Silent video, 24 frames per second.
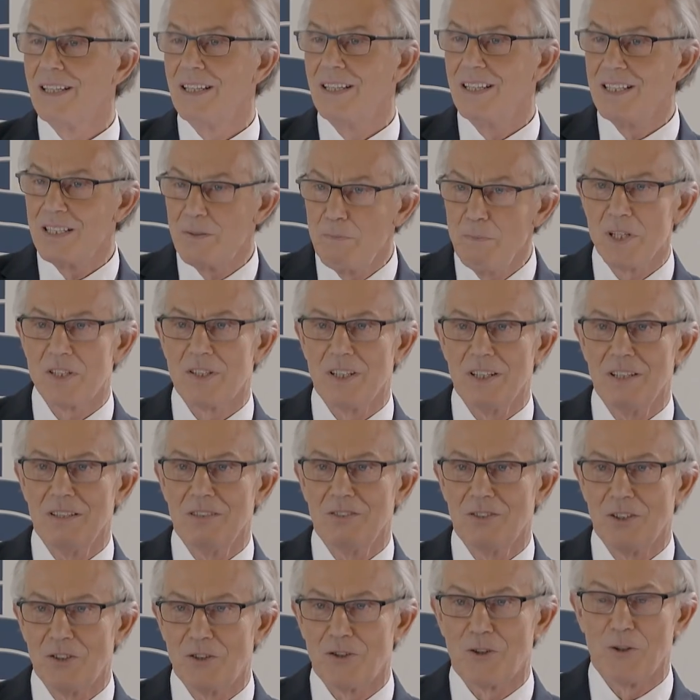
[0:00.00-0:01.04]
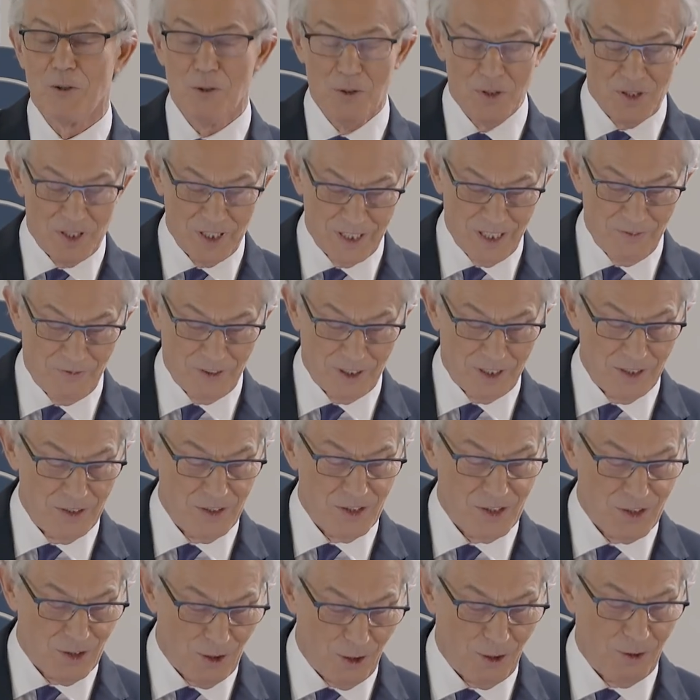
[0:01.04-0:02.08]
is missing the true
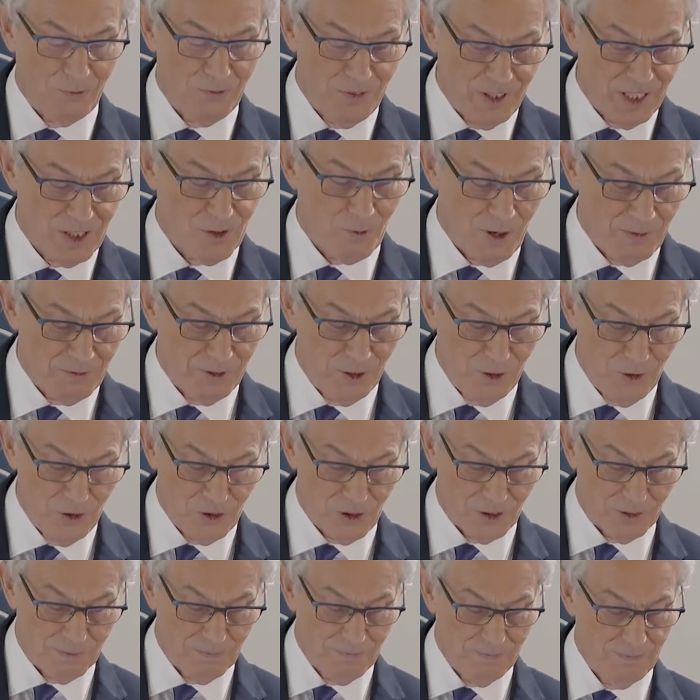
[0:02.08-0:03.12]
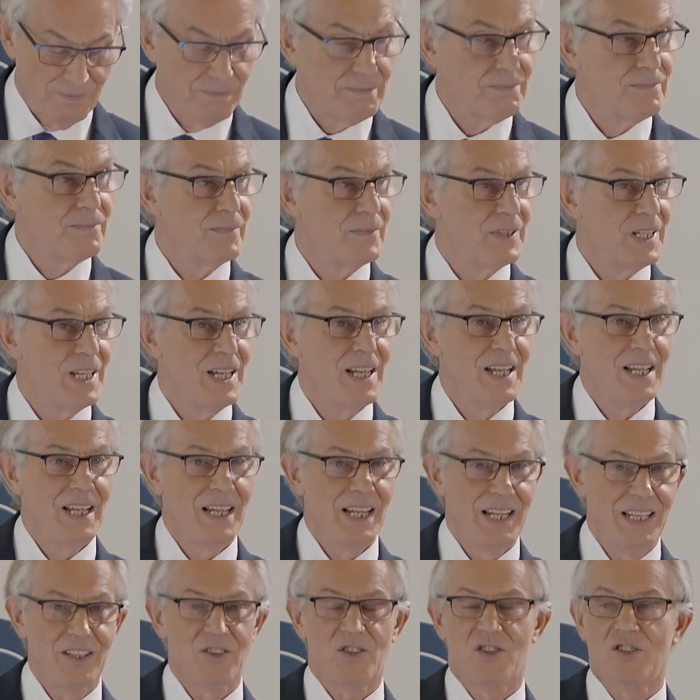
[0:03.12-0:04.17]
significance of this revolution.
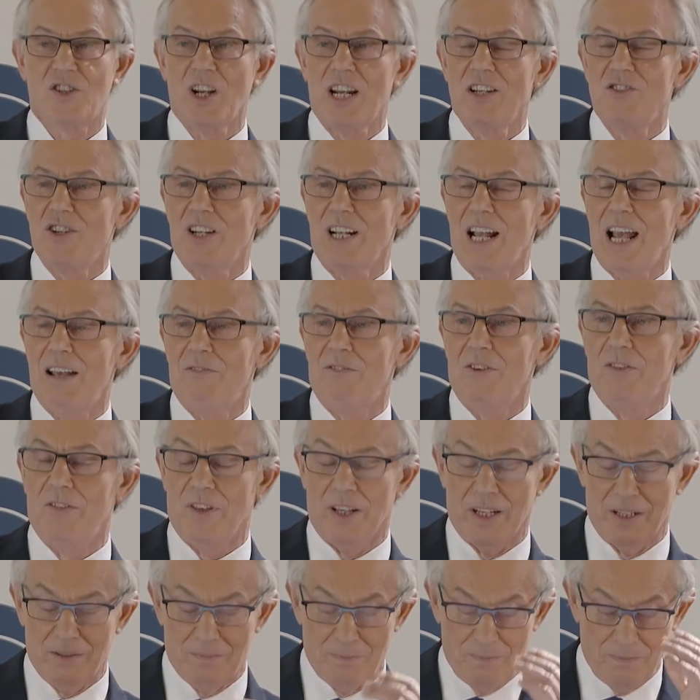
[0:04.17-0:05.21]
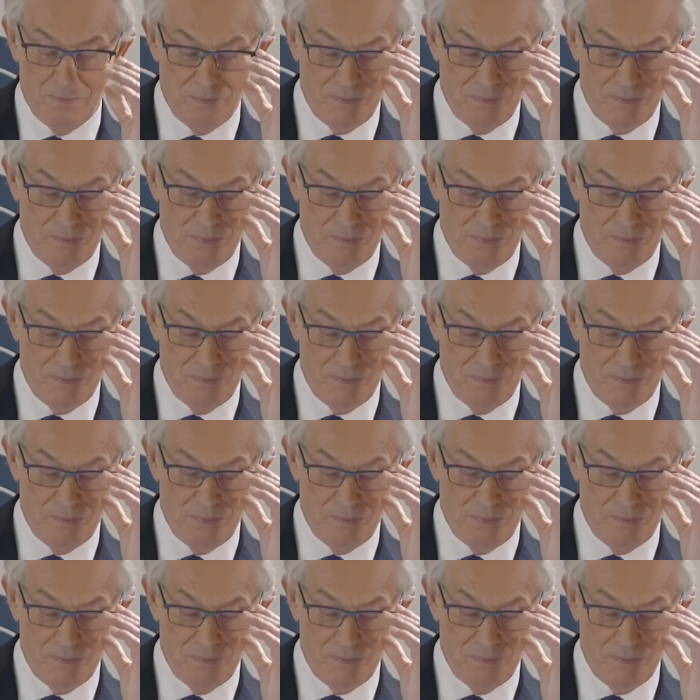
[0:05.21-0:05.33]
It's changing everything.